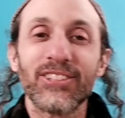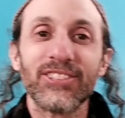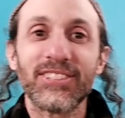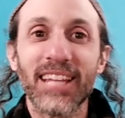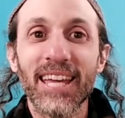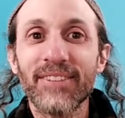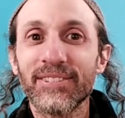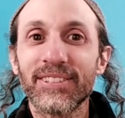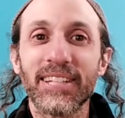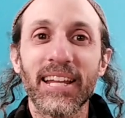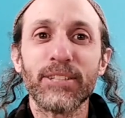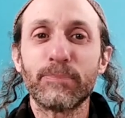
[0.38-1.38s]
This is Dave, and
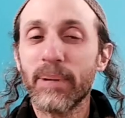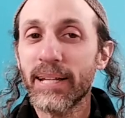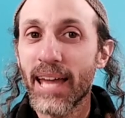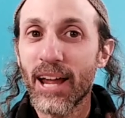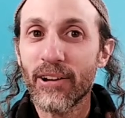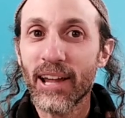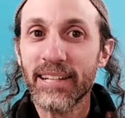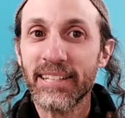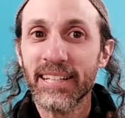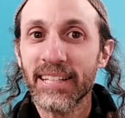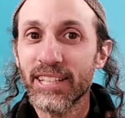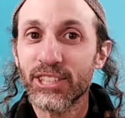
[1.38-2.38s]
today's big hairy
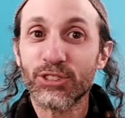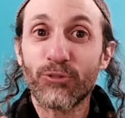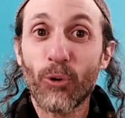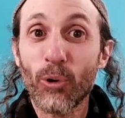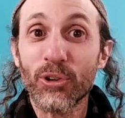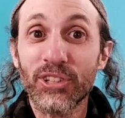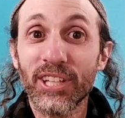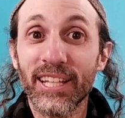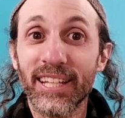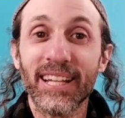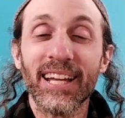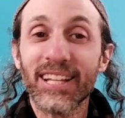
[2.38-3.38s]
idea is
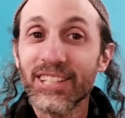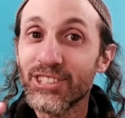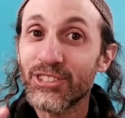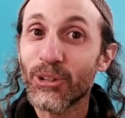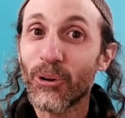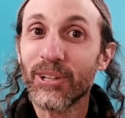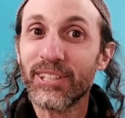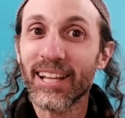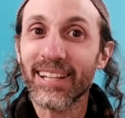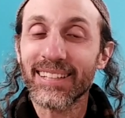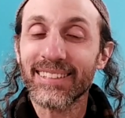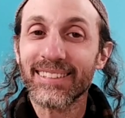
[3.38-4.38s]
4D
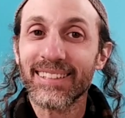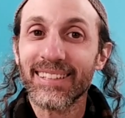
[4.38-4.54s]
storytelling.